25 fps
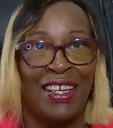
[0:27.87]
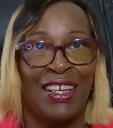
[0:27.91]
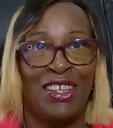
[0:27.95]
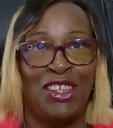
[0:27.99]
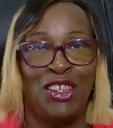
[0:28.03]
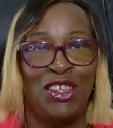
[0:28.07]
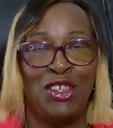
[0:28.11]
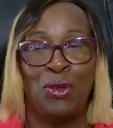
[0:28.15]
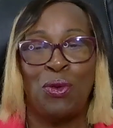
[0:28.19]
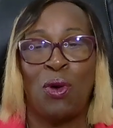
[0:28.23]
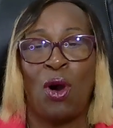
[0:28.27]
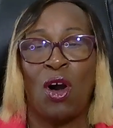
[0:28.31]

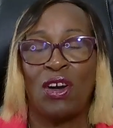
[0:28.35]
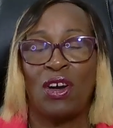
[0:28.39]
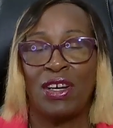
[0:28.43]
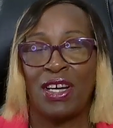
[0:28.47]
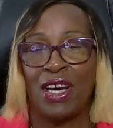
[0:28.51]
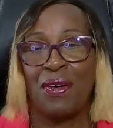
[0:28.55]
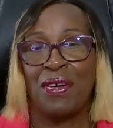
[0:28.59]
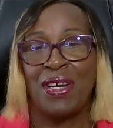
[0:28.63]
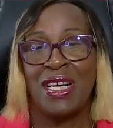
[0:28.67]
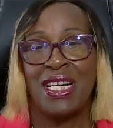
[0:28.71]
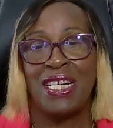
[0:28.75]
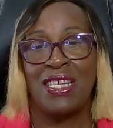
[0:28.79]
You are
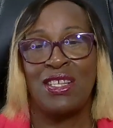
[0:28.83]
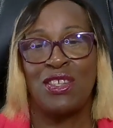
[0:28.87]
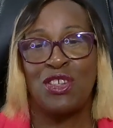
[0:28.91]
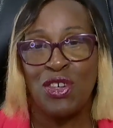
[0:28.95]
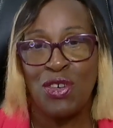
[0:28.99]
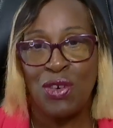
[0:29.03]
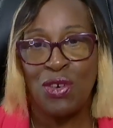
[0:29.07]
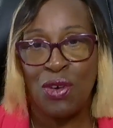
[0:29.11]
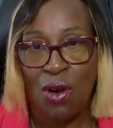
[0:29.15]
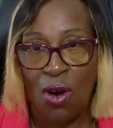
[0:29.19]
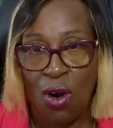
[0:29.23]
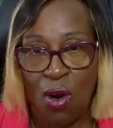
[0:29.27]
going into
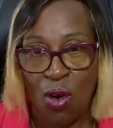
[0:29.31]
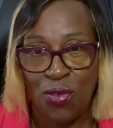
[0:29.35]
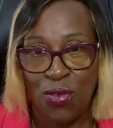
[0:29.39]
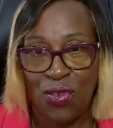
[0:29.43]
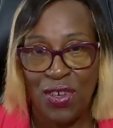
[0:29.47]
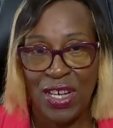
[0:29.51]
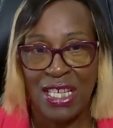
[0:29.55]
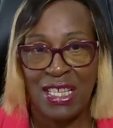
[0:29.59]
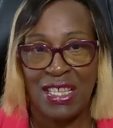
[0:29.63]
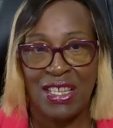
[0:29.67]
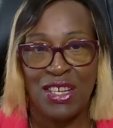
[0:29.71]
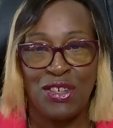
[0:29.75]
your
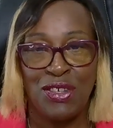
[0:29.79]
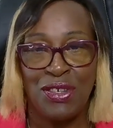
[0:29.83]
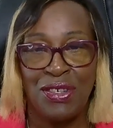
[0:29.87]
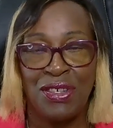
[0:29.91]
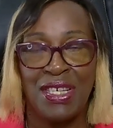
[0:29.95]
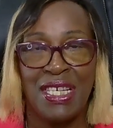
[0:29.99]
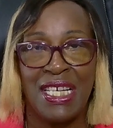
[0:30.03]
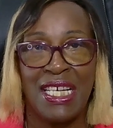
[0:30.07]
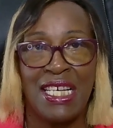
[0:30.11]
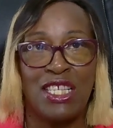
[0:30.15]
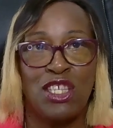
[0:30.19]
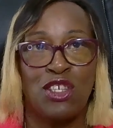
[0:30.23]
office and you
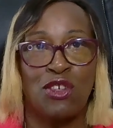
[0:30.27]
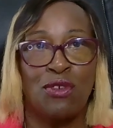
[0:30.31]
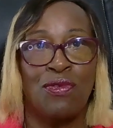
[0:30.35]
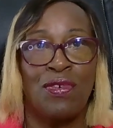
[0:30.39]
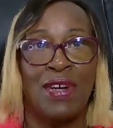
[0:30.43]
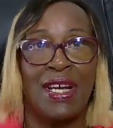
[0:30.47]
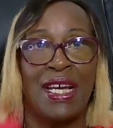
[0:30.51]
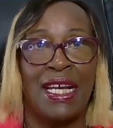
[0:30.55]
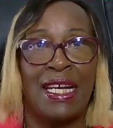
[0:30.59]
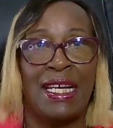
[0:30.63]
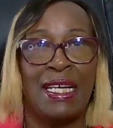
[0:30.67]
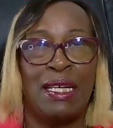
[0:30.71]
need to
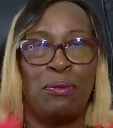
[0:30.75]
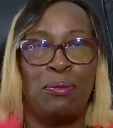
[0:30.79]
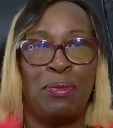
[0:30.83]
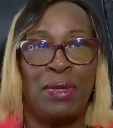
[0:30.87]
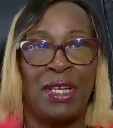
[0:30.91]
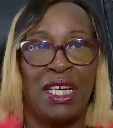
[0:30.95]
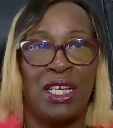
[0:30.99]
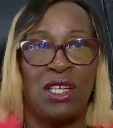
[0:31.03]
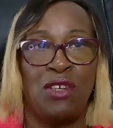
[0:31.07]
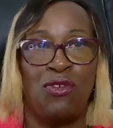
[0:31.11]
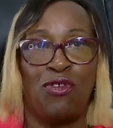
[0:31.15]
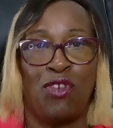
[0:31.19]
really
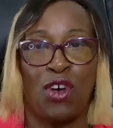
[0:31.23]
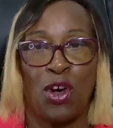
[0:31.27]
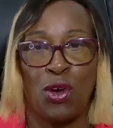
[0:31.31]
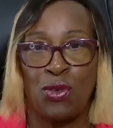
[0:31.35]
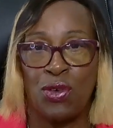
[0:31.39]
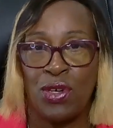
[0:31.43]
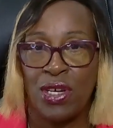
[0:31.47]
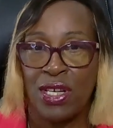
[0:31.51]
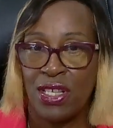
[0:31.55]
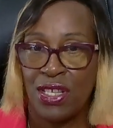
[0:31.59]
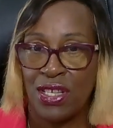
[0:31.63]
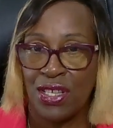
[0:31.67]
be
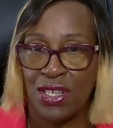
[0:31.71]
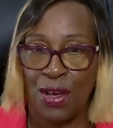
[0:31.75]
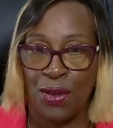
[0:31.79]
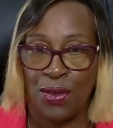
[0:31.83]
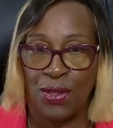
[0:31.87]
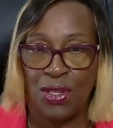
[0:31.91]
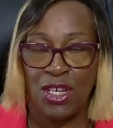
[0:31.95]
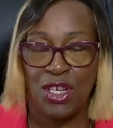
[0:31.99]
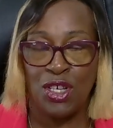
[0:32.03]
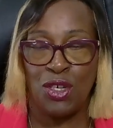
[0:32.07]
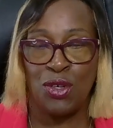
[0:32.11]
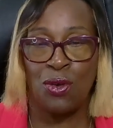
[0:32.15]
focused so
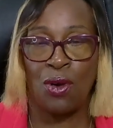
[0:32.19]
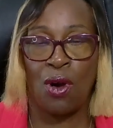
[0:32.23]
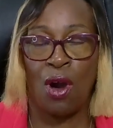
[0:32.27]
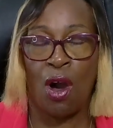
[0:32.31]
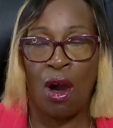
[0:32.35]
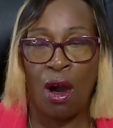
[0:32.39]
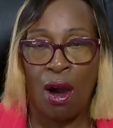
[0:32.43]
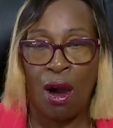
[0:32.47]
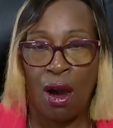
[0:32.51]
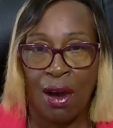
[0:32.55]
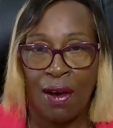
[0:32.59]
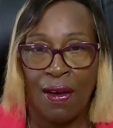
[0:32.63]
that you
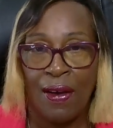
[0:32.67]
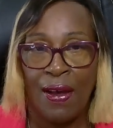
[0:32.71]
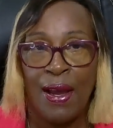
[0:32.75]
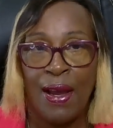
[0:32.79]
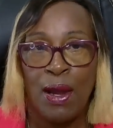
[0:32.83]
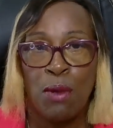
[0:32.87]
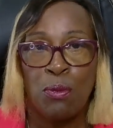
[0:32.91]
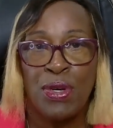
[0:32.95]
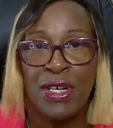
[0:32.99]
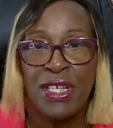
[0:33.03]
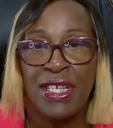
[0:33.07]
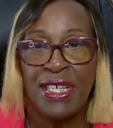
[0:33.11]
are
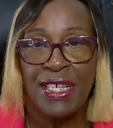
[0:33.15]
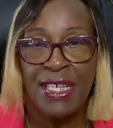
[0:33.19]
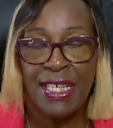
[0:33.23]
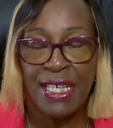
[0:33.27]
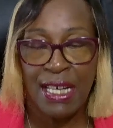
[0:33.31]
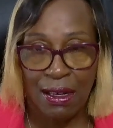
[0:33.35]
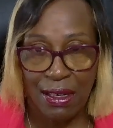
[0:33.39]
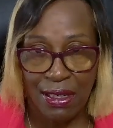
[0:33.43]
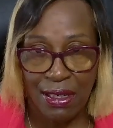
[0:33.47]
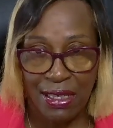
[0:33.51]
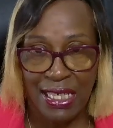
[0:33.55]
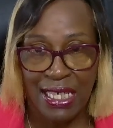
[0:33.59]

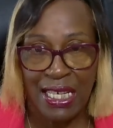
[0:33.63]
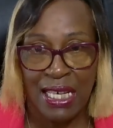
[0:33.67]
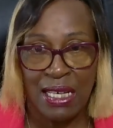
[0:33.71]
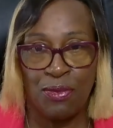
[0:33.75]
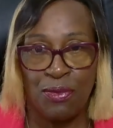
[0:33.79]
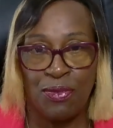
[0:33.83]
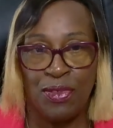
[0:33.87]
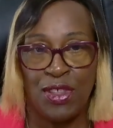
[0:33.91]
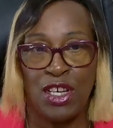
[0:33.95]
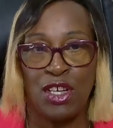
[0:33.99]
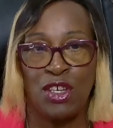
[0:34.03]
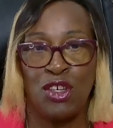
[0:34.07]

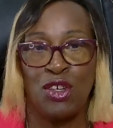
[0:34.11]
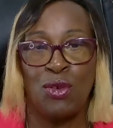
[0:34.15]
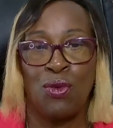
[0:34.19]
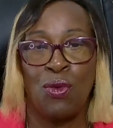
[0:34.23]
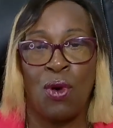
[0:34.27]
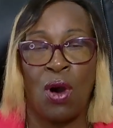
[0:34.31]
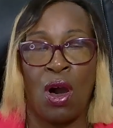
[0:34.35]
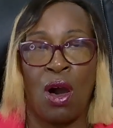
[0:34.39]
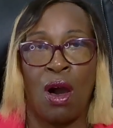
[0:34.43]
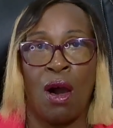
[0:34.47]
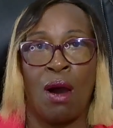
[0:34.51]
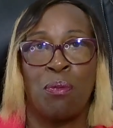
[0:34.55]
productive, that you
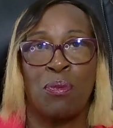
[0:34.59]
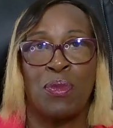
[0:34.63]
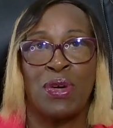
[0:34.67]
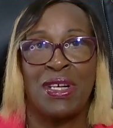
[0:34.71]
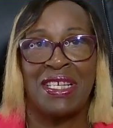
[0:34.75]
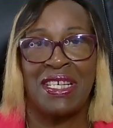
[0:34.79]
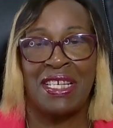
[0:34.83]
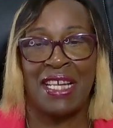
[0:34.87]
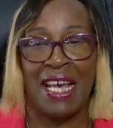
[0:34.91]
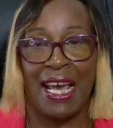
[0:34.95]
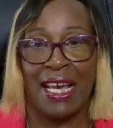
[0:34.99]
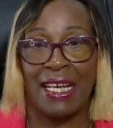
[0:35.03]
are
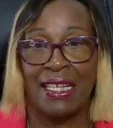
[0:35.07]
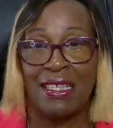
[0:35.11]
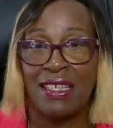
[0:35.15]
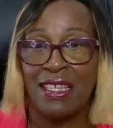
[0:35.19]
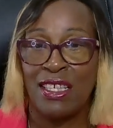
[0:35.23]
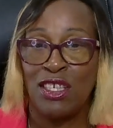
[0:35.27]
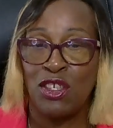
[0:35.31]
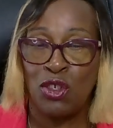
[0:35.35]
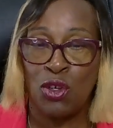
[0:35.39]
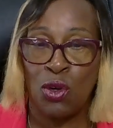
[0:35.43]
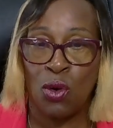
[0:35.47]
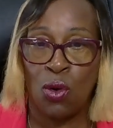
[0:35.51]

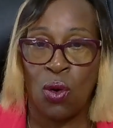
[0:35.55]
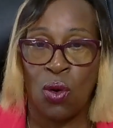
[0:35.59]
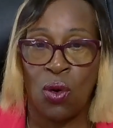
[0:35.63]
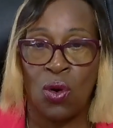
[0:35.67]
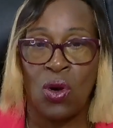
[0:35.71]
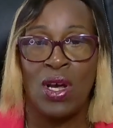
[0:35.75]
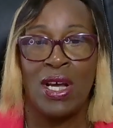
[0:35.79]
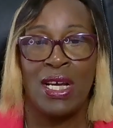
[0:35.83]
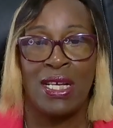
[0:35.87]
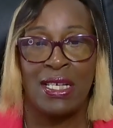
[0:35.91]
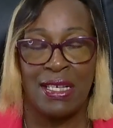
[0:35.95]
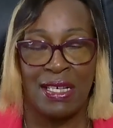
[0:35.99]
protecting your
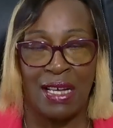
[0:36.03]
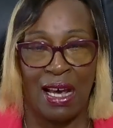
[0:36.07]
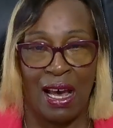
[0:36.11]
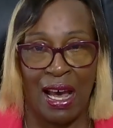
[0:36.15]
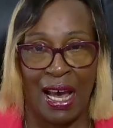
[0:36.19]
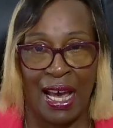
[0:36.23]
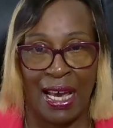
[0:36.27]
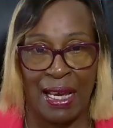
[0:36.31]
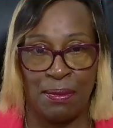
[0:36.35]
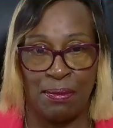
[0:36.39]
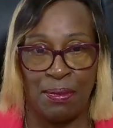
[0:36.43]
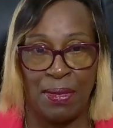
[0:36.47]

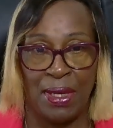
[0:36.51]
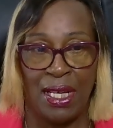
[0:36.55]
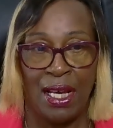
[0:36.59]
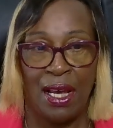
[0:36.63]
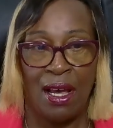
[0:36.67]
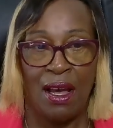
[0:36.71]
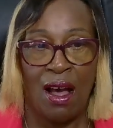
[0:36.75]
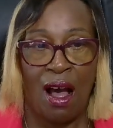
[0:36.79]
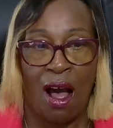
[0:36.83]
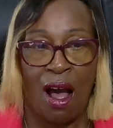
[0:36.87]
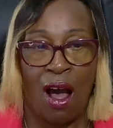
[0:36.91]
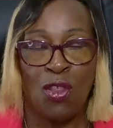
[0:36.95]
time.
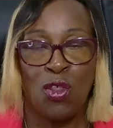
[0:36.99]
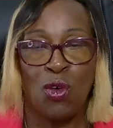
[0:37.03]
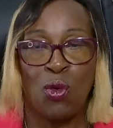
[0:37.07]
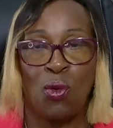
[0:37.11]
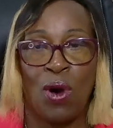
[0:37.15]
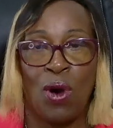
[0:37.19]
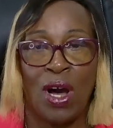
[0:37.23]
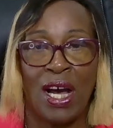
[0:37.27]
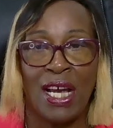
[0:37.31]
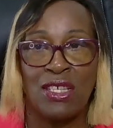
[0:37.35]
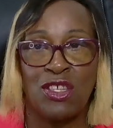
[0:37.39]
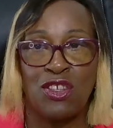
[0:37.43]

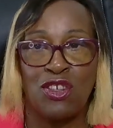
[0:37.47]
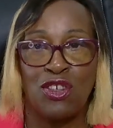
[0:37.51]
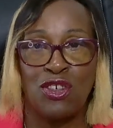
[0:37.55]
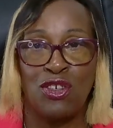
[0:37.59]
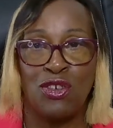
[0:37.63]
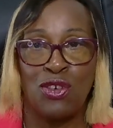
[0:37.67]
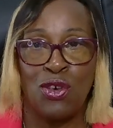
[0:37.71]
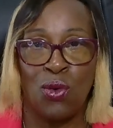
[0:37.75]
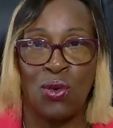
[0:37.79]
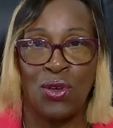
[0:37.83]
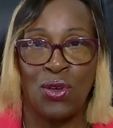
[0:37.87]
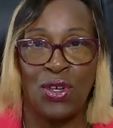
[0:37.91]
Otherwise,
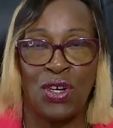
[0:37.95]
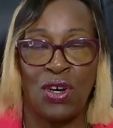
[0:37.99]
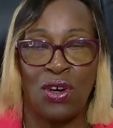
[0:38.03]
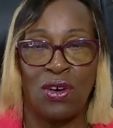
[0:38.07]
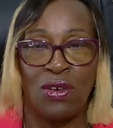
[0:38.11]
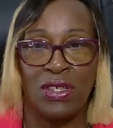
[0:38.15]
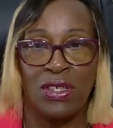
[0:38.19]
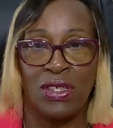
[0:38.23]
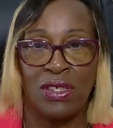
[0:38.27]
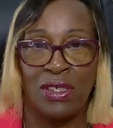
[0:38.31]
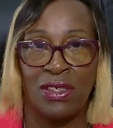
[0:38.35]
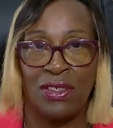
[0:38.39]
you're not
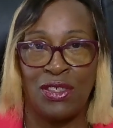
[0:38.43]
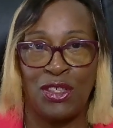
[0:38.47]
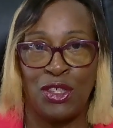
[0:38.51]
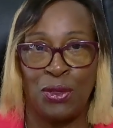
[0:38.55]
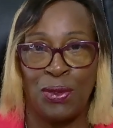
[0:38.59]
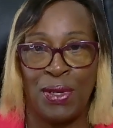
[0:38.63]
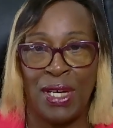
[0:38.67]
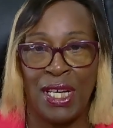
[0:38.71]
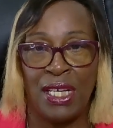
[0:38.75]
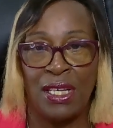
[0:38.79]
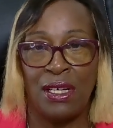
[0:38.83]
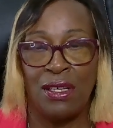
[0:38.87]

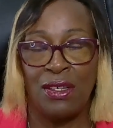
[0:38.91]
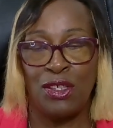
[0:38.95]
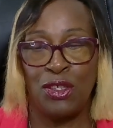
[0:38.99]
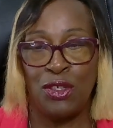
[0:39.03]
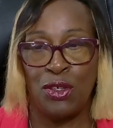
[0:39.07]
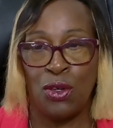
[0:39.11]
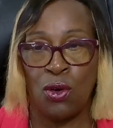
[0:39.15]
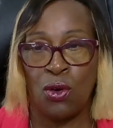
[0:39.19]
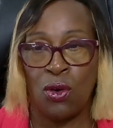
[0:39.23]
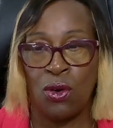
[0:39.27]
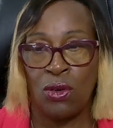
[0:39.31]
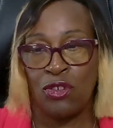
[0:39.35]
doing
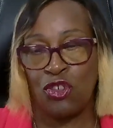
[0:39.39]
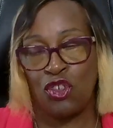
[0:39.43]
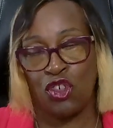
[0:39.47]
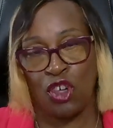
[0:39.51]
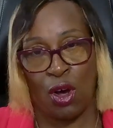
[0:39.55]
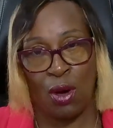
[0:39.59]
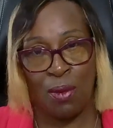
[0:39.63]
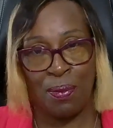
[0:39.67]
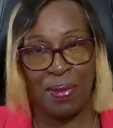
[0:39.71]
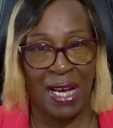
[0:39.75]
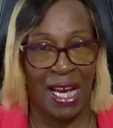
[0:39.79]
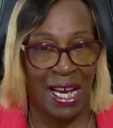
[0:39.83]
your
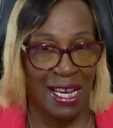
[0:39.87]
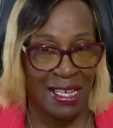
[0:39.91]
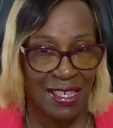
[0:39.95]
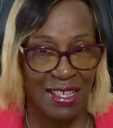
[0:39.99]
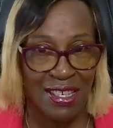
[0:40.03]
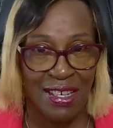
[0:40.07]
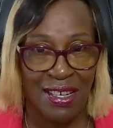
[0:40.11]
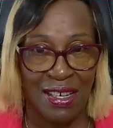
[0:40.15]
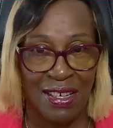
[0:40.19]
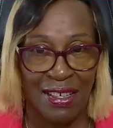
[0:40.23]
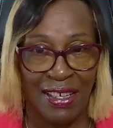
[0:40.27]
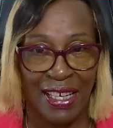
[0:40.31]
job as
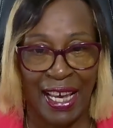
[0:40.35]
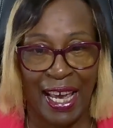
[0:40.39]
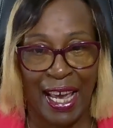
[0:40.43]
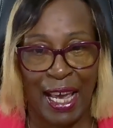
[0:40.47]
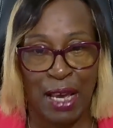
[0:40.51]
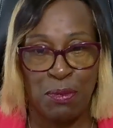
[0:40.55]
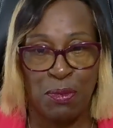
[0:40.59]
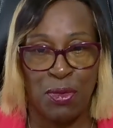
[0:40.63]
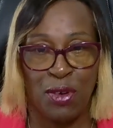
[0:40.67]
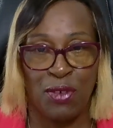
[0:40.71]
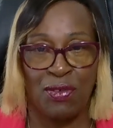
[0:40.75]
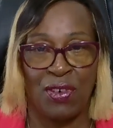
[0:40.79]
a care
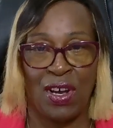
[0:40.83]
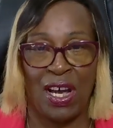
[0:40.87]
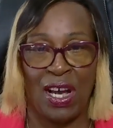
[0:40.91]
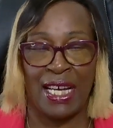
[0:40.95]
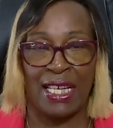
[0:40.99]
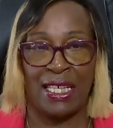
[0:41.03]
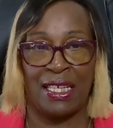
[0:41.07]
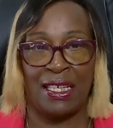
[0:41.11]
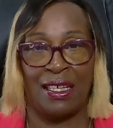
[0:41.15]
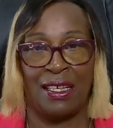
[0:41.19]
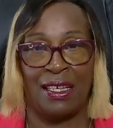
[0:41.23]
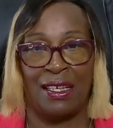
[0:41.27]

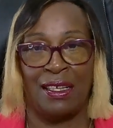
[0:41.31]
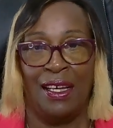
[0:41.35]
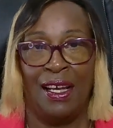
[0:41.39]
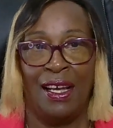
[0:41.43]
provider.